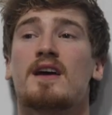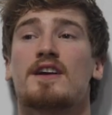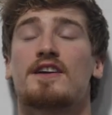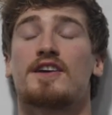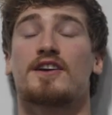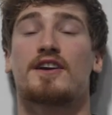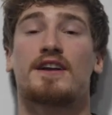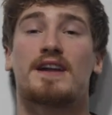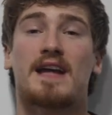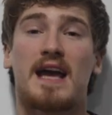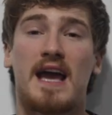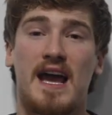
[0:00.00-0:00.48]

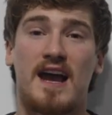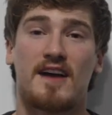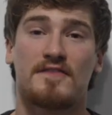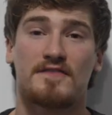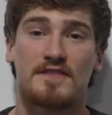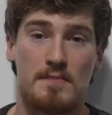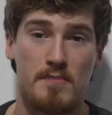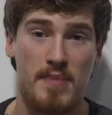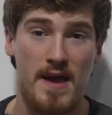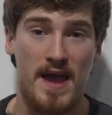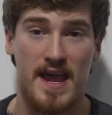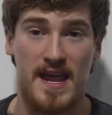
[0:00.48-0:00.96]
You're gonna have
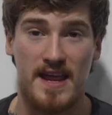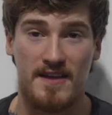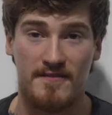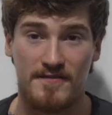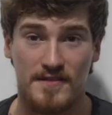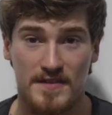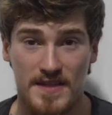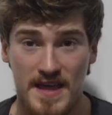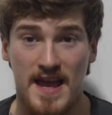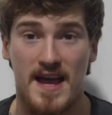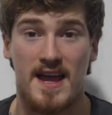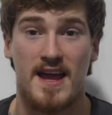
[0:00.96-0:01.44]
to pay
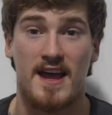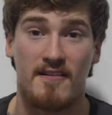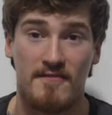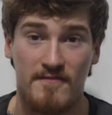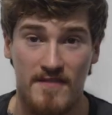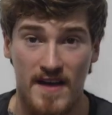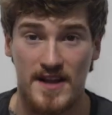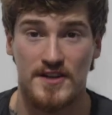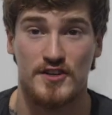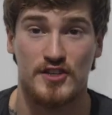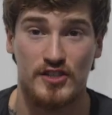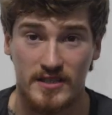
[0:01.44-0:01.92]
for that
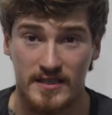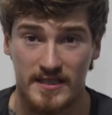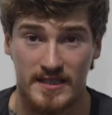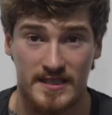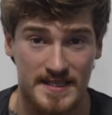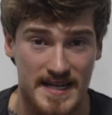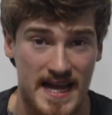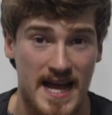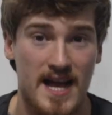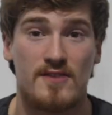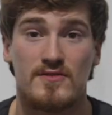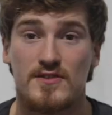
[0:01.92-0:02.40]
eventually.
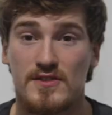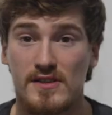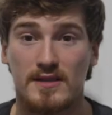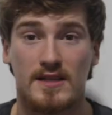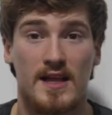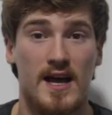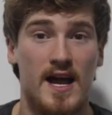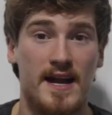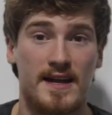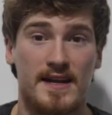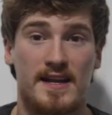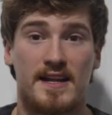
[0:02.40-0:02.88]
Down the
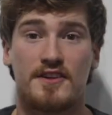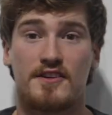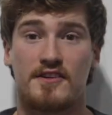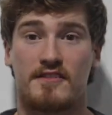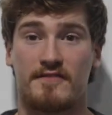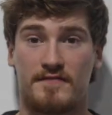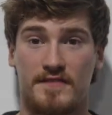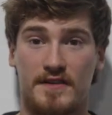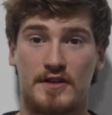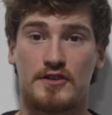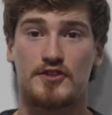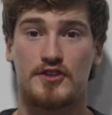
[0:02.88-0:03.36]
line in your
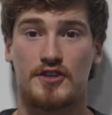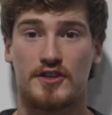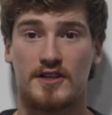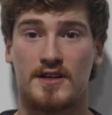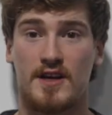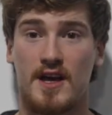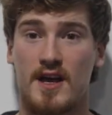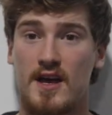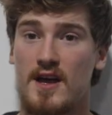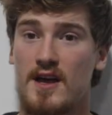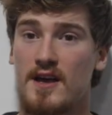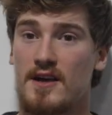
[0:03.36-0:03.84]
future,
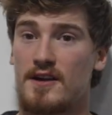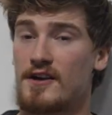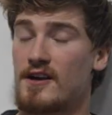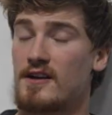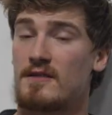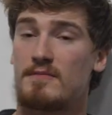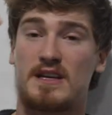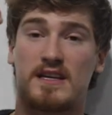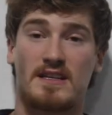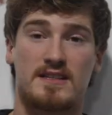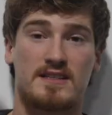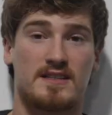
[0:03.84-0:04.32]
you're
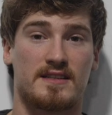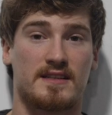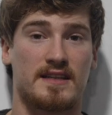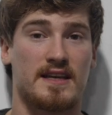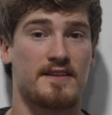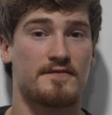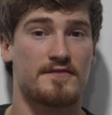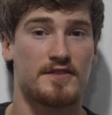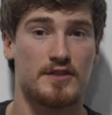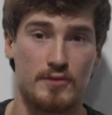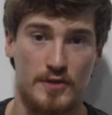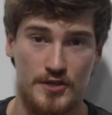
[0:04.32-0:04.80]
gonna be a
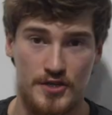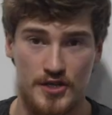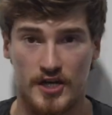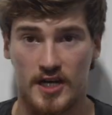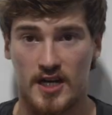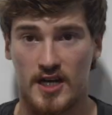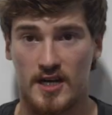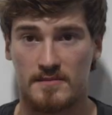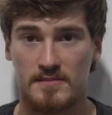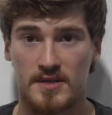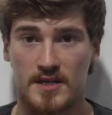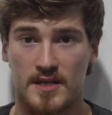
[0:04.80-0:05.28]
slave to a
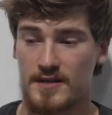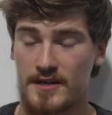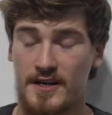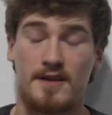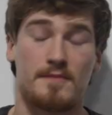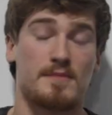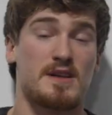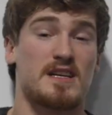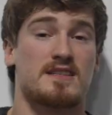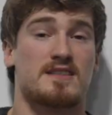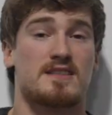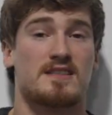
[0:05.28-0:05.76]
job. You're
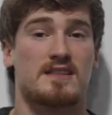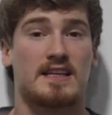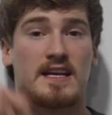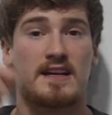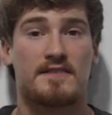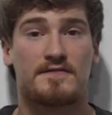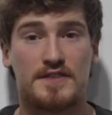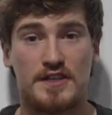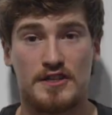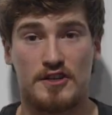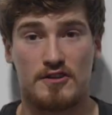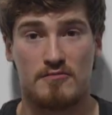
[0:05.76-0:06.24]
gonna be a
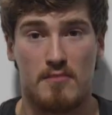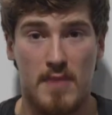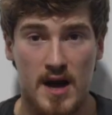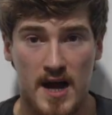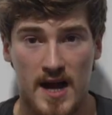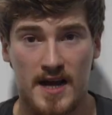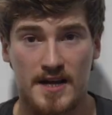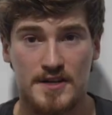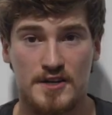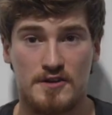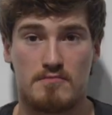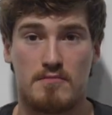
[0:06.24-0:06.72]
slave to your
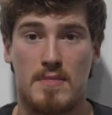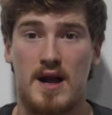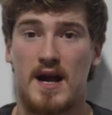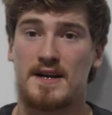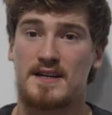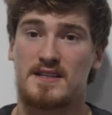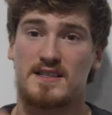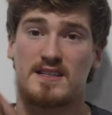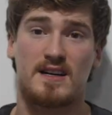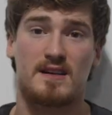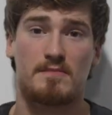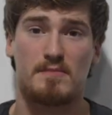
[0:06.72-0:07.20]
mind. Your
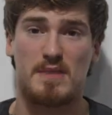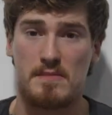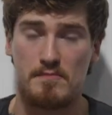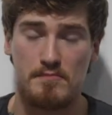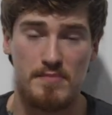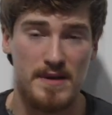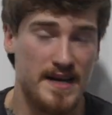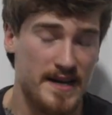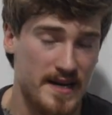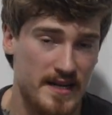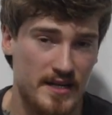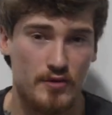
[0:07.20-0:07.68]
mind is gonna be
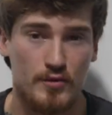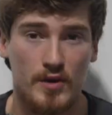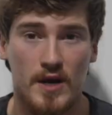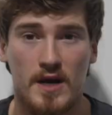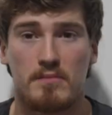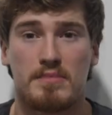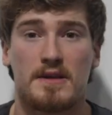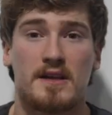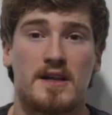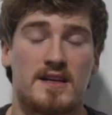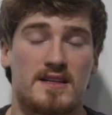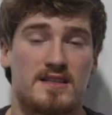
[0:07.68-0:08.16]
beating you
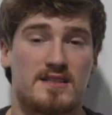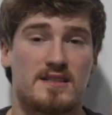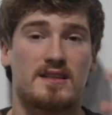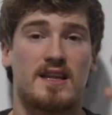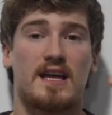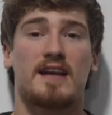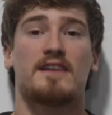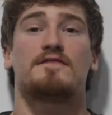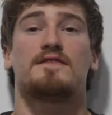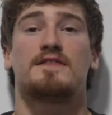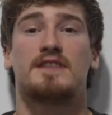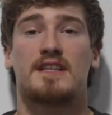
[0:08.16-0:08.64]
up because
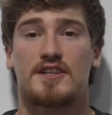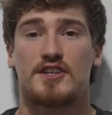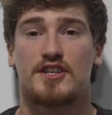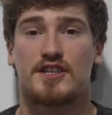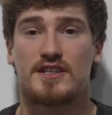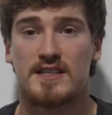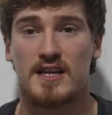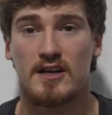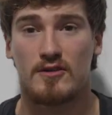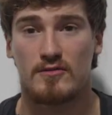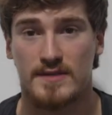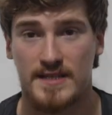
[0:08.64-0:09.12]
life
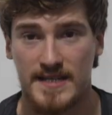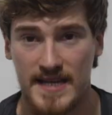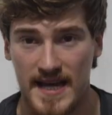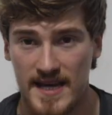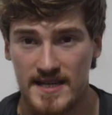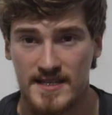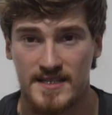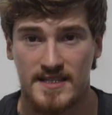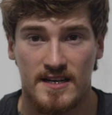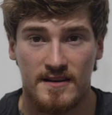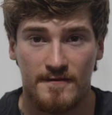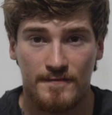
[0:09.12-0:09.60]
dishes out
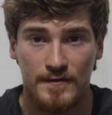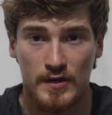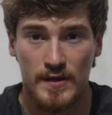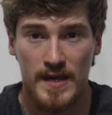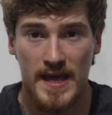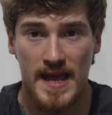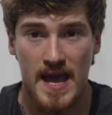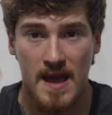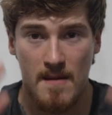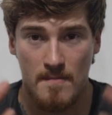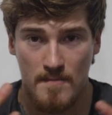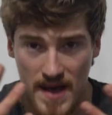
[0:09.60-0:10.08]
tests, and if you
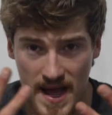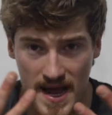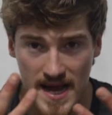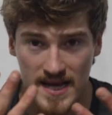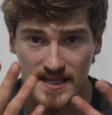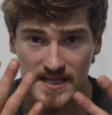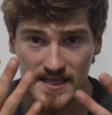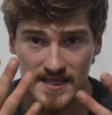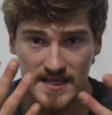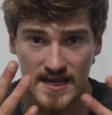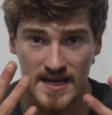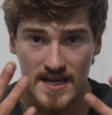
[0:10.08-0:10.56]
can't
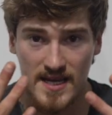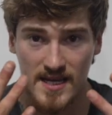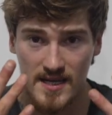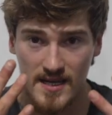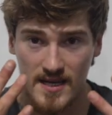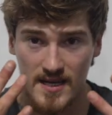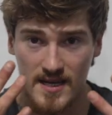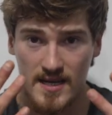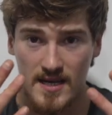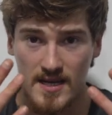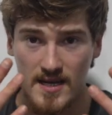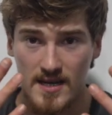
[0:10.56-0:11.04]
pass that,
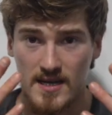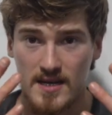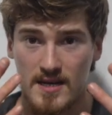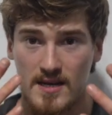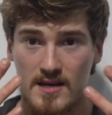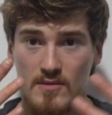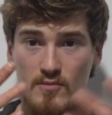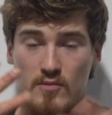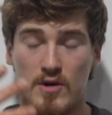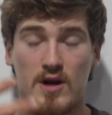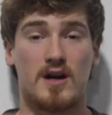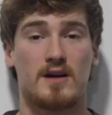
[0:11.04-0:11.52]

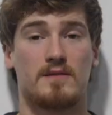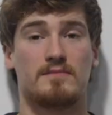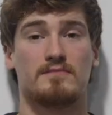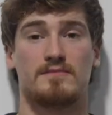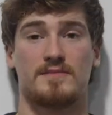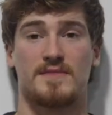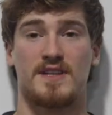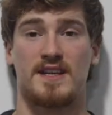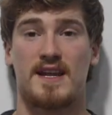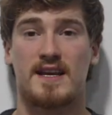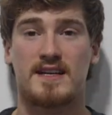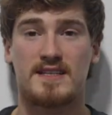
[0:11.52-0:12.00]

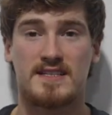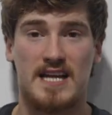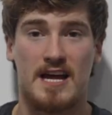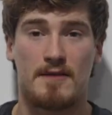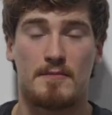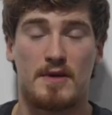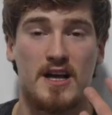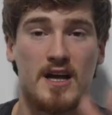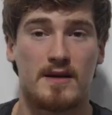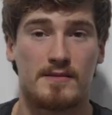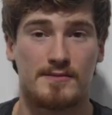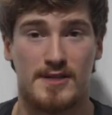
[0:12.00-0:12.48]
well, the next time
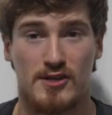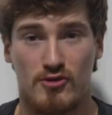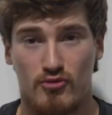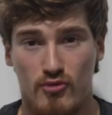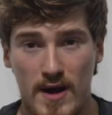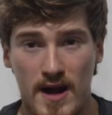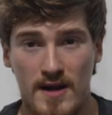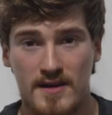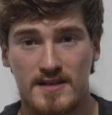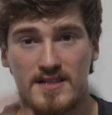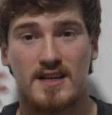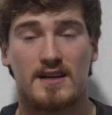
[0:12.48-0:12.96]
it comes
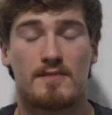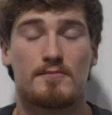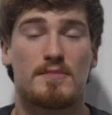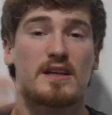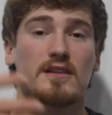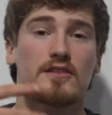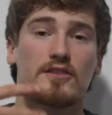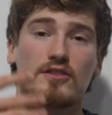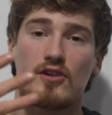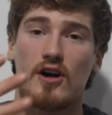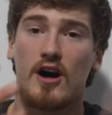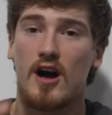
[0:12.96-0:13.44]
around, it's gonna be
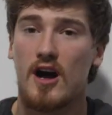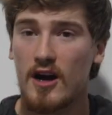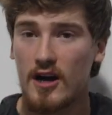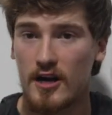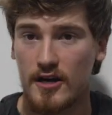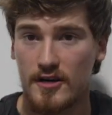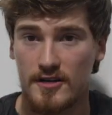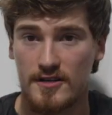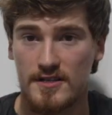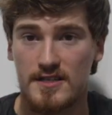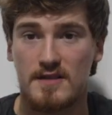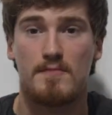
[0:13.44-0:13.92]
a little
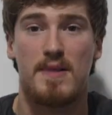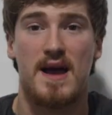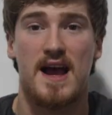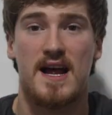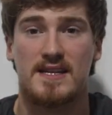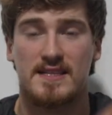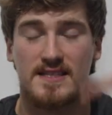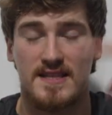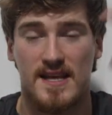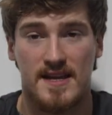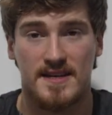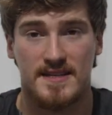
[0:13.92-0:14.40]
harder to
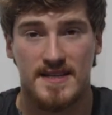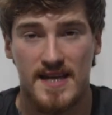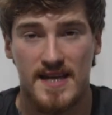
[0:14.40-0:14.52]
pass that